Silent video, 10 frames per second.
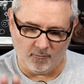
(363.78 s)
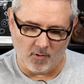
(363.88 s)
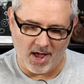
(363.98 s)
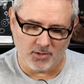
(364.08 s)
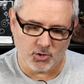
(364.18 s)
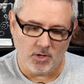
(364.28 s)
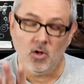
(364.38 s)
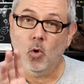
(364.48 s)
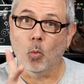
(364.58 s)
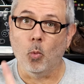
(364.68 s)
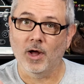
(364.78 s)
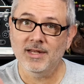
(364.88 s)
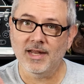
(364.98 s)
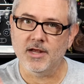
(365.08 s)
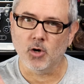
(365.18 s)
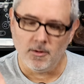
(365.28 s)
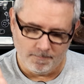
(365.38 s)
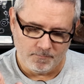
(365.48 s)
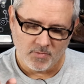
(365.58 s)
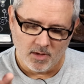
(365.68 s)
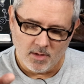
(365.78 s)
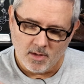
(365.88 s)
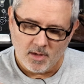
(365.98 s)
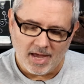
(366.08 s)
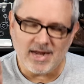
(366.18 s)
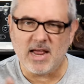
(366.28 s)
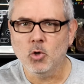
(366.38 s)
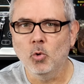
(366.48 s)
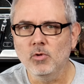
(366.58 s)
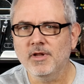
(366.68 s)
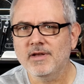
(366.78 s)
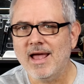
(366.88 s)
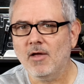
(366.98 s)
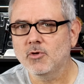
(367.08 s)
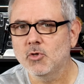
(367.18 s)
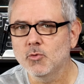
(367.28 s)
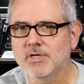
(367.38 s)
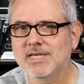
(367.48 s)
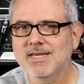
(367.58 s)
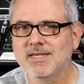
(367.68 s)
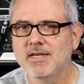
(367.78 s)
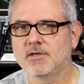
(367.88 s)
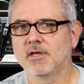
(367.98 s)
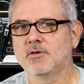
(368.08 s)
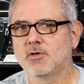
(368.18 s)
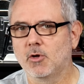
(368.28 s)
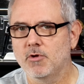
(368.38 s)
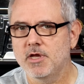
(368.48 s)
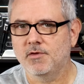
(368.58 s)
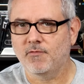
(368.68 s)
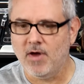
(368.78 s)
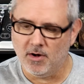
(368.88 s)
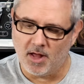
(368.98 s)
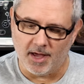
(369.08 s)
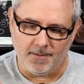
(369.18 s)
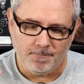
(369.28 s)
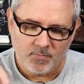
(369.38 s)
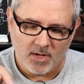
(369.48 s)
fresh, one liter, and I cooled it down to 66 degrees Fahrenheit.